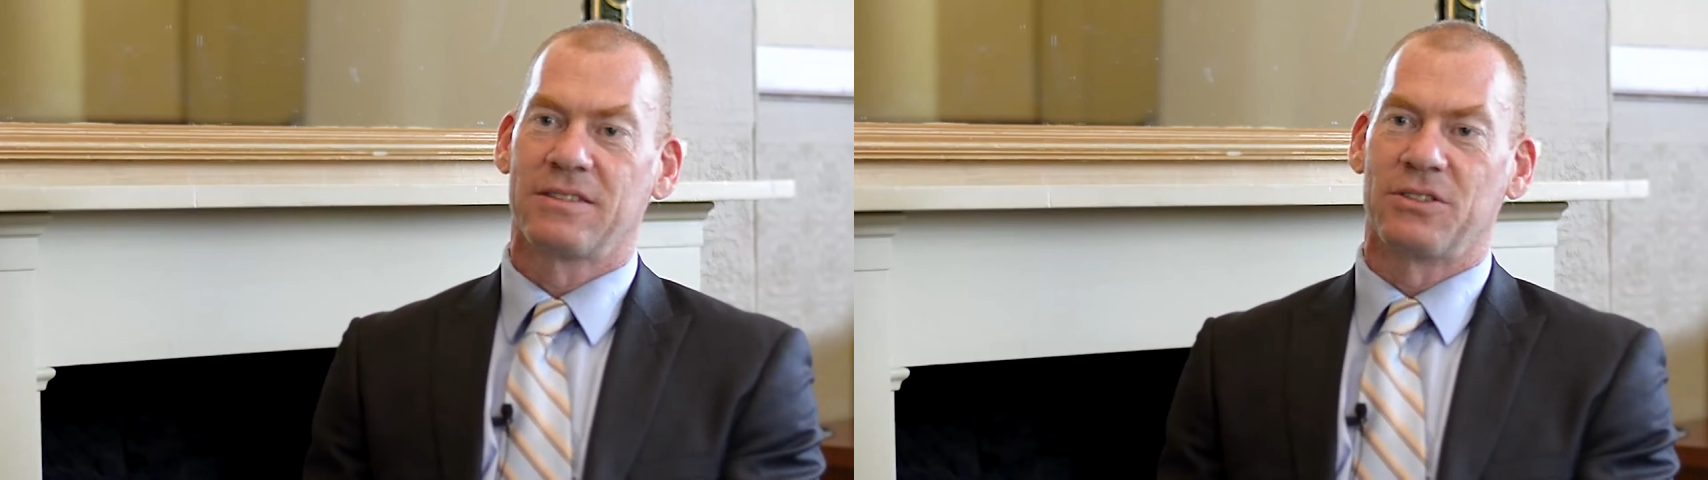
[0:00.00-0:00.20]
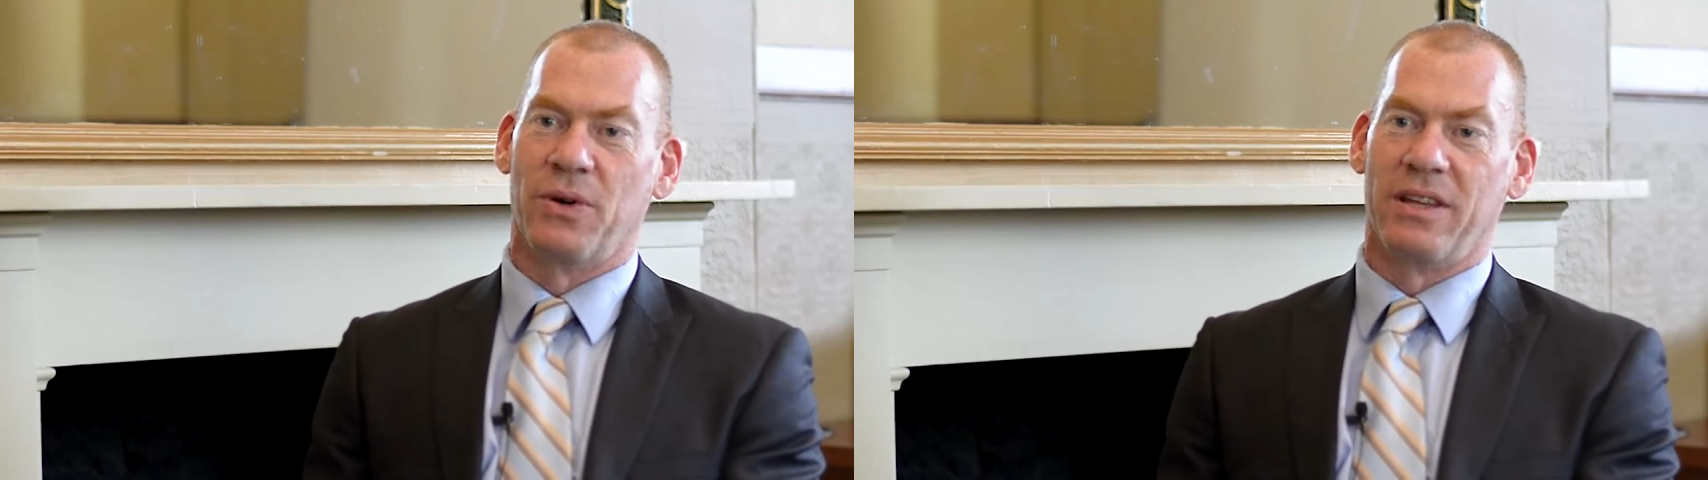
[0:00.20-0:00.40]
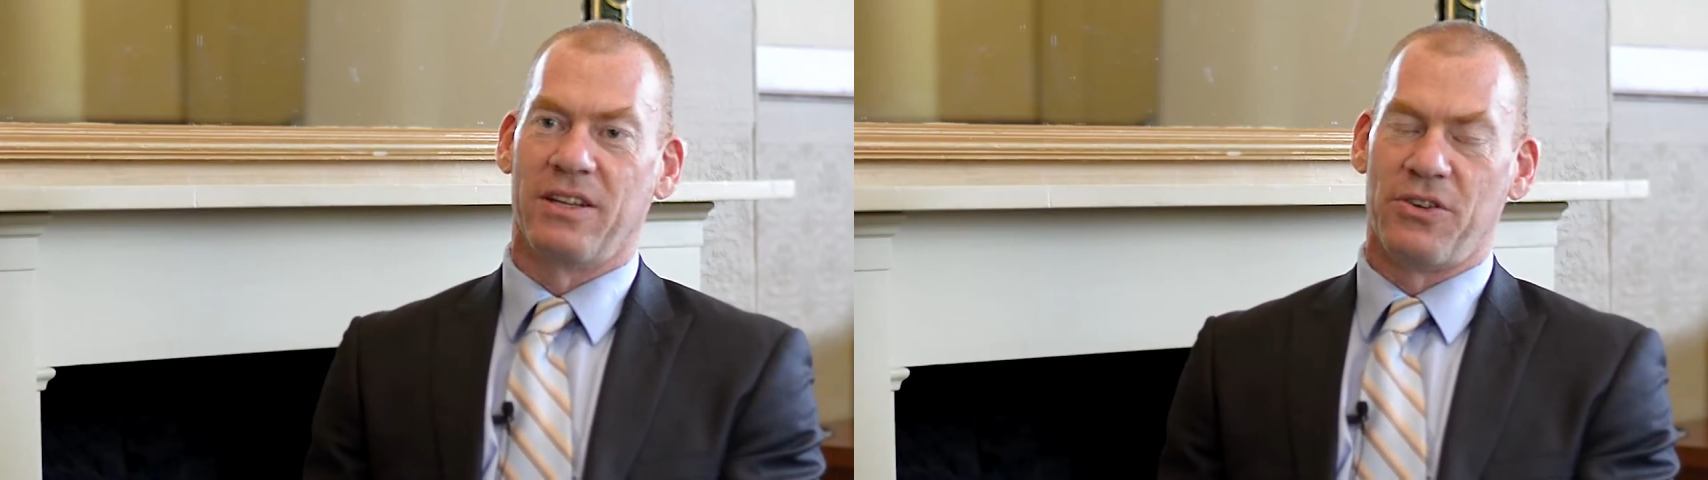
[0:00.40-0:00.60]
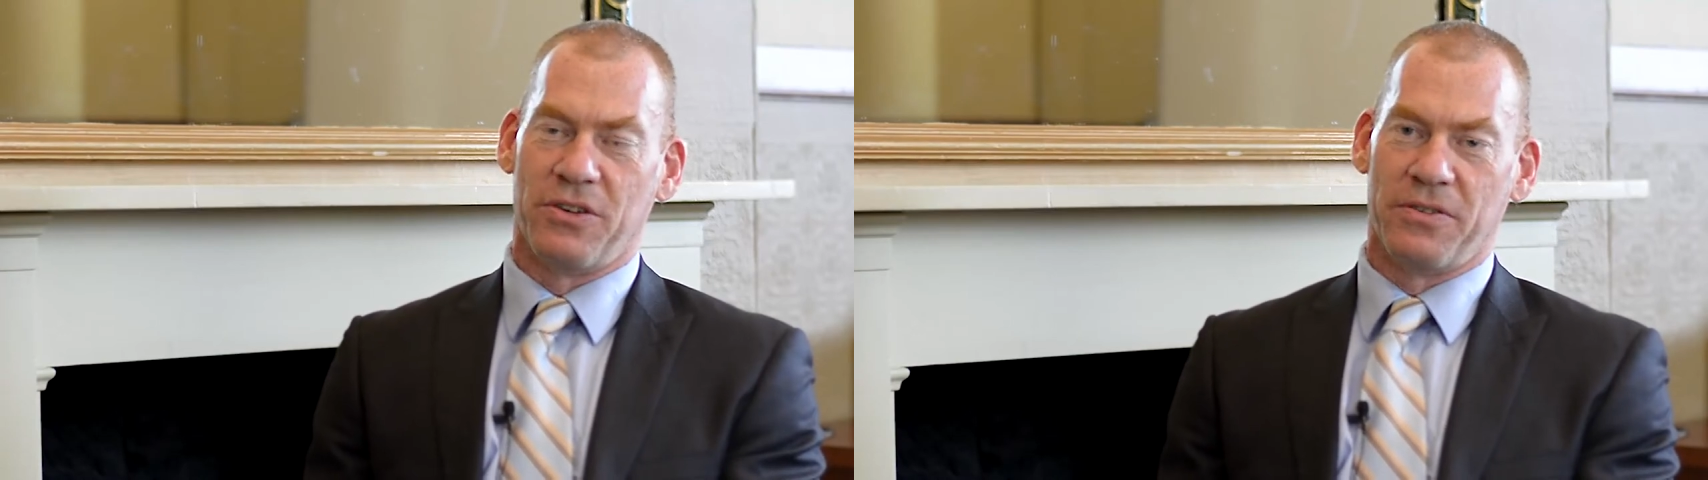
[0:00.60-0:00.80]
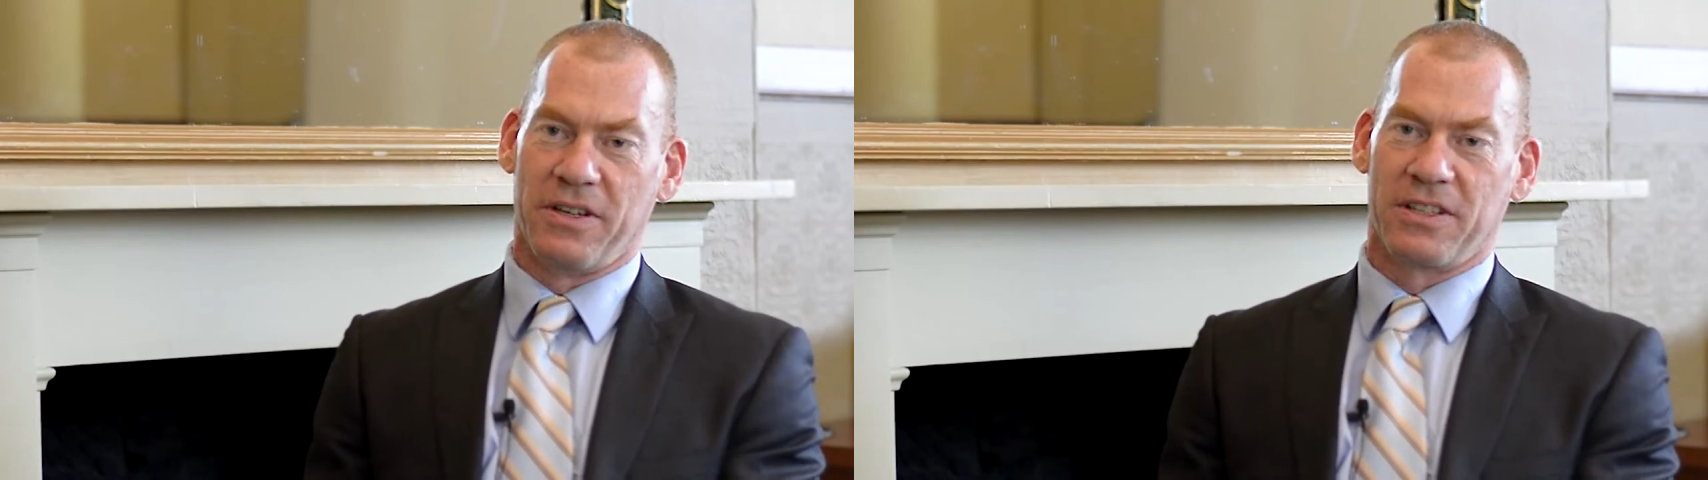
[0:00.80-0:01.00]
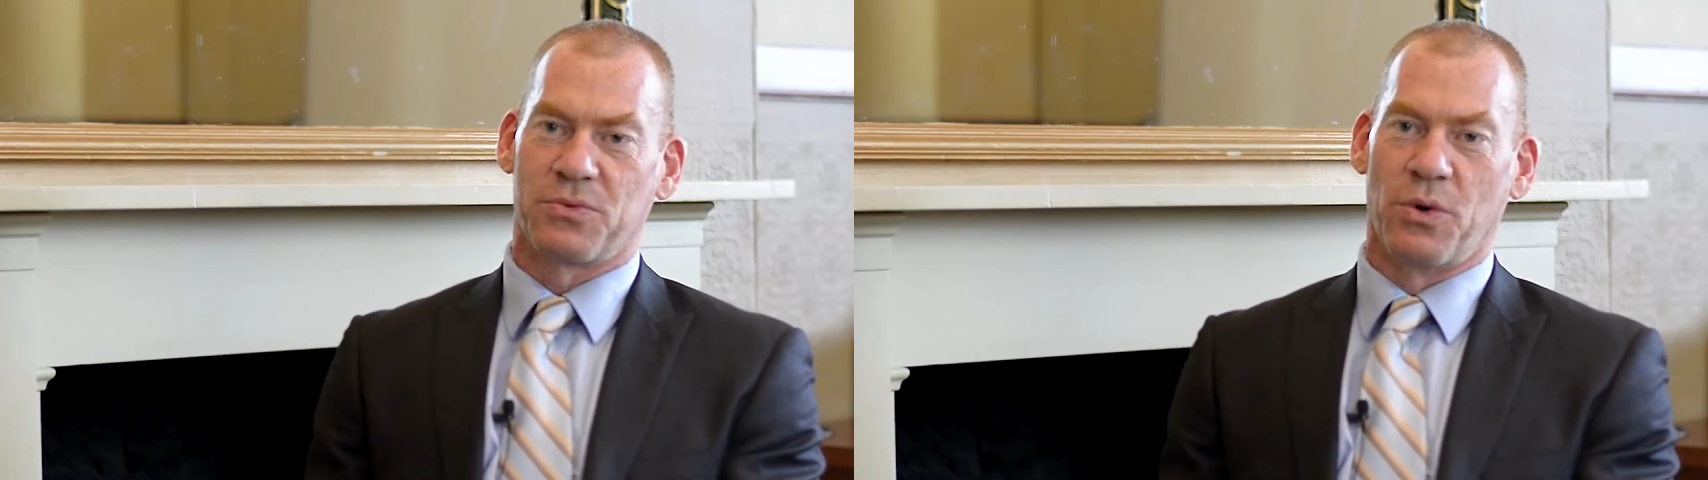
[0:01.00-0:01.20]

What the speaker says: to when the universe